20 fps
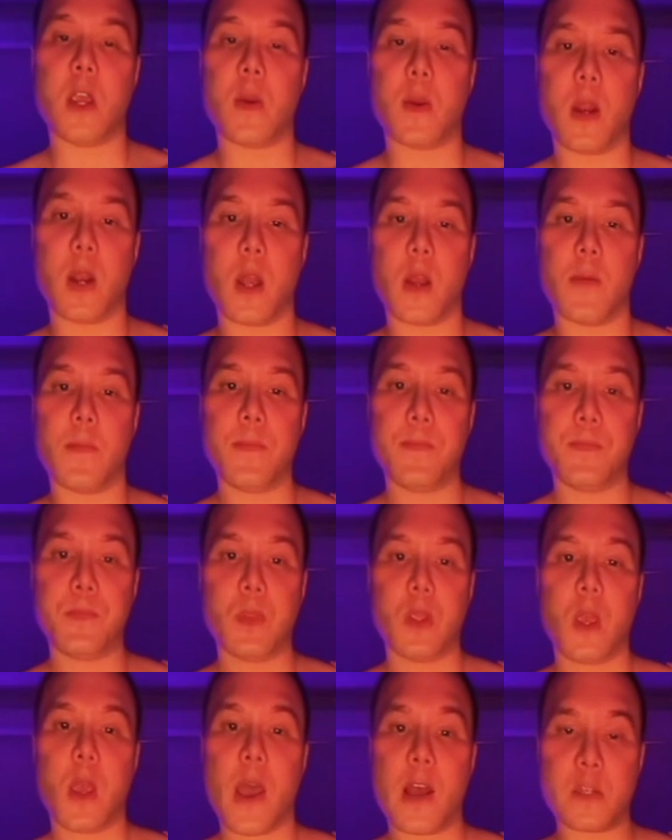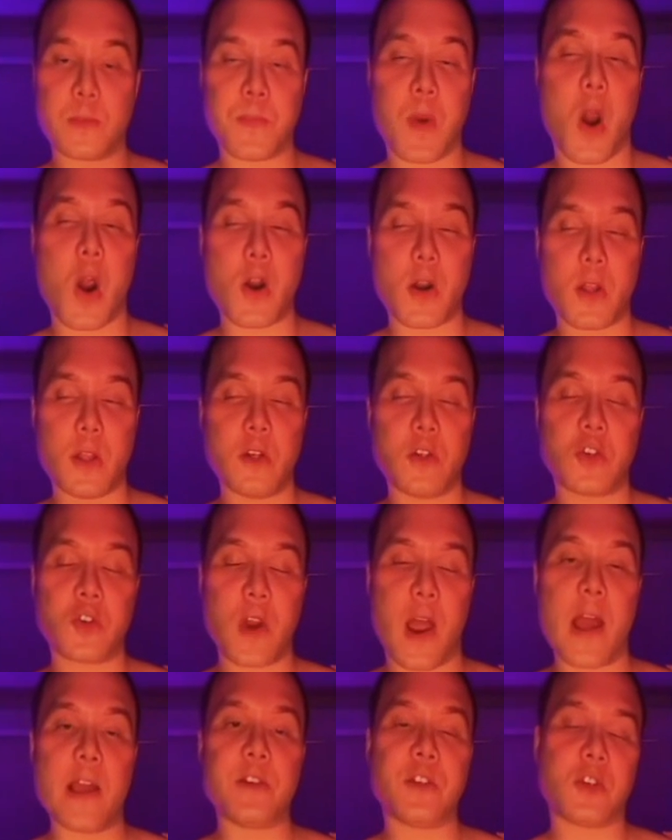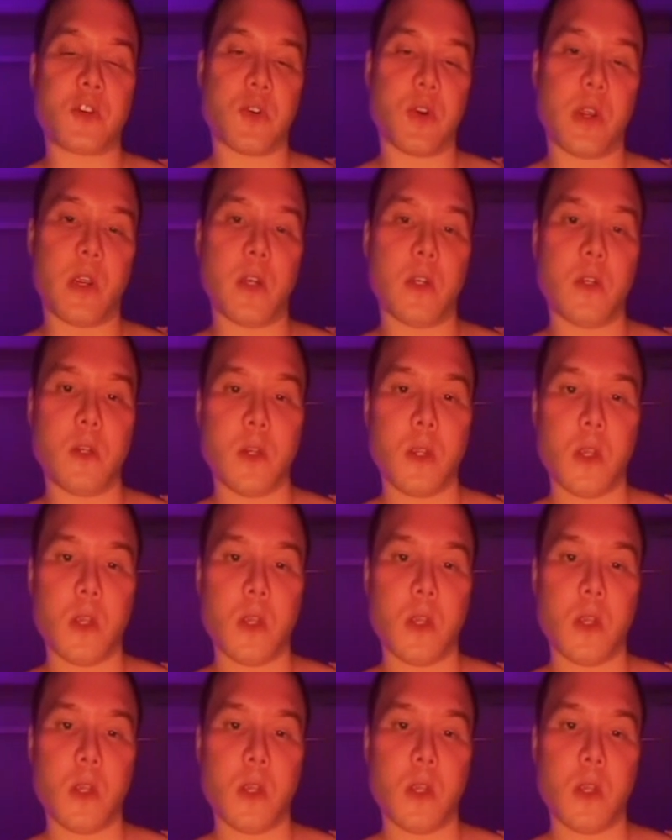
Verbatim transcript: right now? As part of the try screen,